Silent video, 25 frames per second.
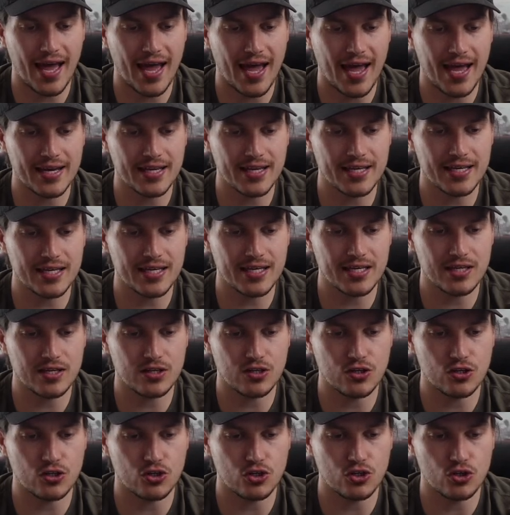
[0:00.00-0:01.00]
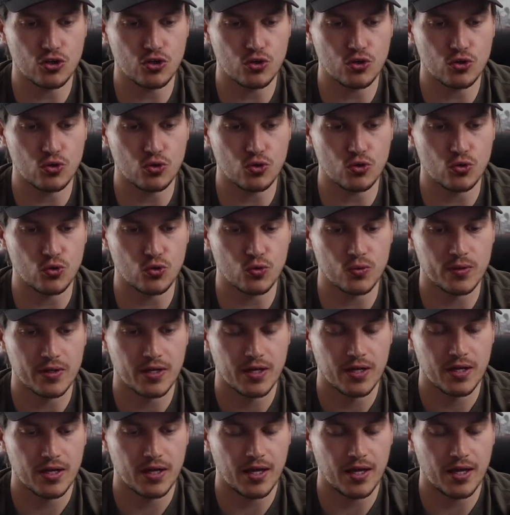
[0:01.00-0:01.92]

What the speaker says: any new